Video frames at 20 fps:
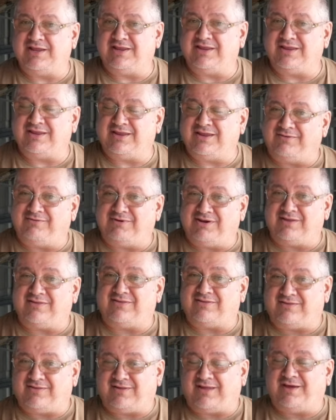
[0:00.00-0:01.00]
when it
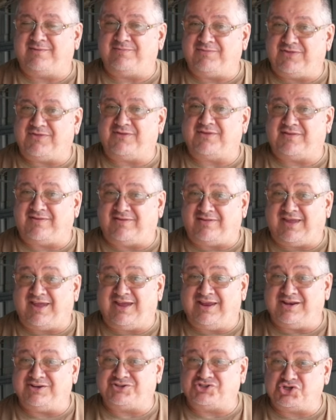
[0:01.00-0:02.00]
comes to
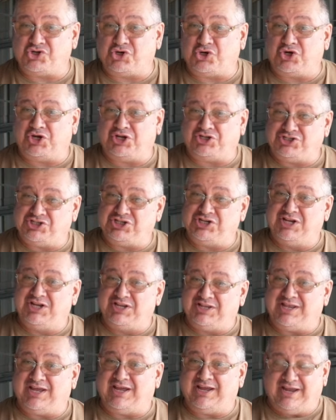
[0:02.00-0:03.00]
state of charge,
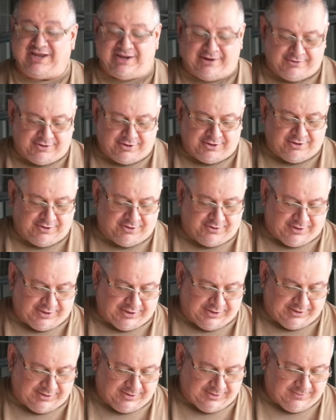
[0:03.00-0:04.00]
they are a
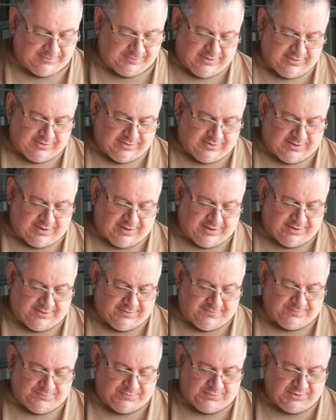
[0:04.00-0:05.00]
guide. So
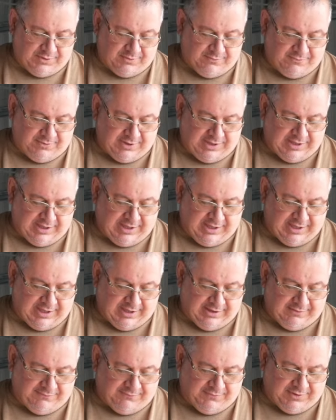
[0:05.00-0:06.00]
we
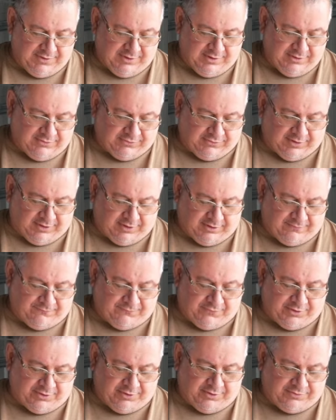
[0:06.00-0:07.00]
have total
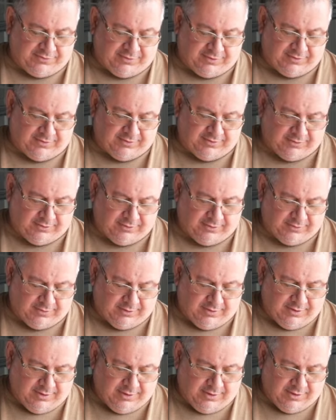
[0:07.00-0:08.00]
volts
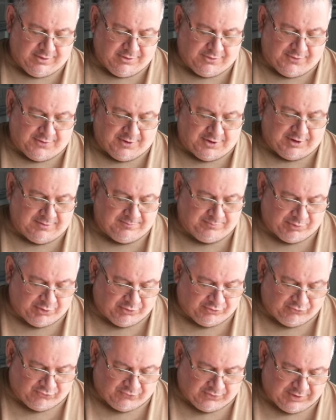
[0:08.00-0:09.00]

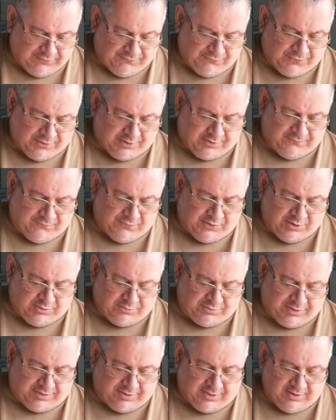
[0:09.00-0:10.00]
13.35
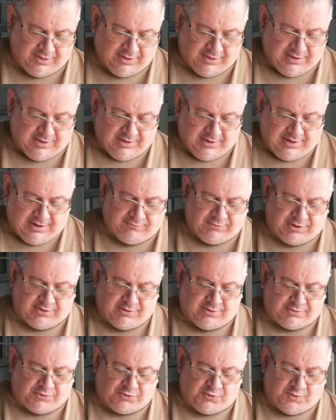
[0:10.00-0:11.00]
volts. We
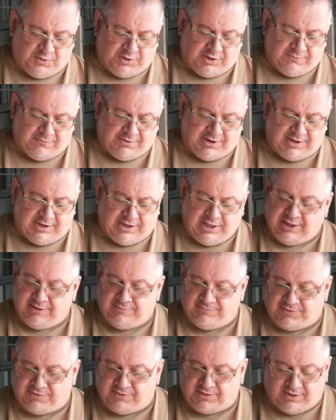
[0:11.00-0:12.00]
got 31
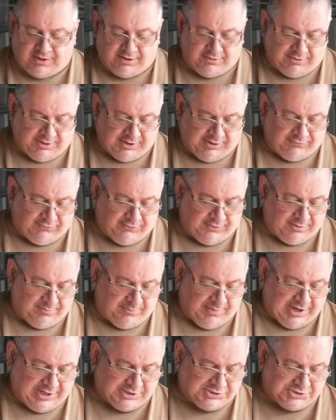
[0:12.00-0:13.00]
amps going into the
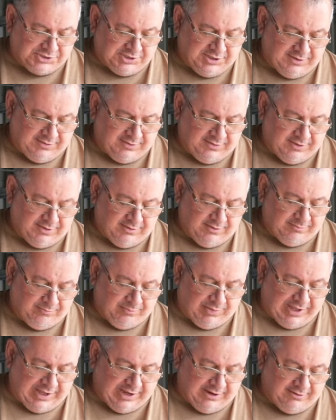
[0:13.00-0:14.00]
batteries,
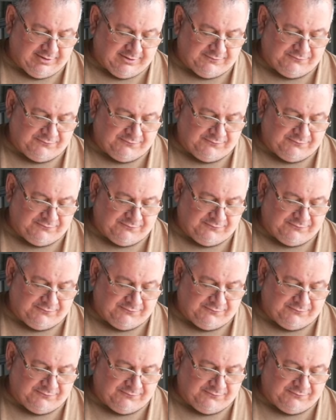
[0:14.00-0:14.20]
power